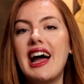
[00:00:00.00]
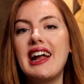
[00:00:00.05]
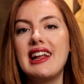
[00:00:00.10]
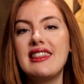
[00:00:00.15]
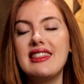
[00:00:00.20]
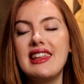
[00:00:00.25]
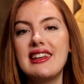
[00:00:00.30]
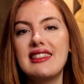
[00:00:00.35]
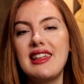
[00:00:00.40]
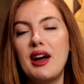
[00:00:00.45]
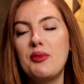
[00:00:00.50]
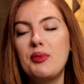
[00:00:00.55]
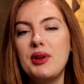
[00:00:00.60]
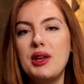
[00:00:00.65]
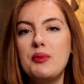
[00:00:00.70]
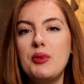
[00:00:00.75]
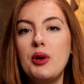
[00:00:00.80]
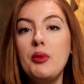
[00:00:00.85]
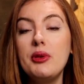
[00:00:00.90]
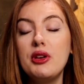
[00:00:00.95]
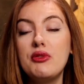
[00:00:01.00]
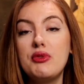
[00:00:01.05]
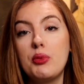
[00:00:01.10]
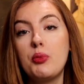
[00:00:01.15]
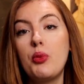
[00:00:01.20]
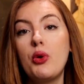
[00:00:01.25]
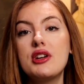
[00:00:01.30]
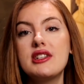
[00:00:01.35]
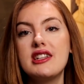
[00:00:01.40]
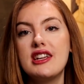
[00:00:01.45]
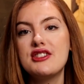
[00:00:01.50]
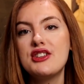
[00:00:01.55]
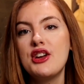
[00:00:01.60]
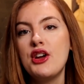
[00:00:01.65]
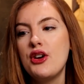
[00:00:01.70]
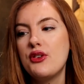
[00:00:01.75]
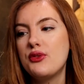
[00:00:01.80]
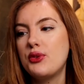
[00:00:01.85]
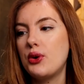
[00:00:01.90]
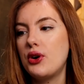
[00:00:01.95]
And I think that we will be rewarded
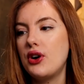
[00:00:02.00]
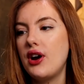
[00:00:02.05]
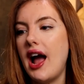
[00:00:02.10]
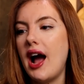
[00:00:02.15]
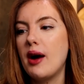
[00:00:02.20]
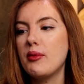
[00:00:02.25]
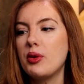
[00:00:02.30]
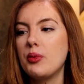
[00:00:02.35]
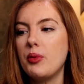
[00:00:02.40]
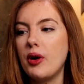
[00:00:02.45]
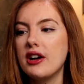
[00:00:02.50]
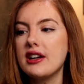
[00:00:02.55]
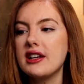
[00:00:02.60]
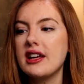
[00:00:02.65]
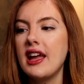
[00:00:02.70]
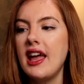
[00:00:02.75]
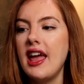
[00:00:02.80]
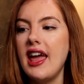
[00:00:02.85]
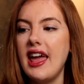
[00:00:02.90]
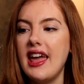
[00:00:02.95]
for our work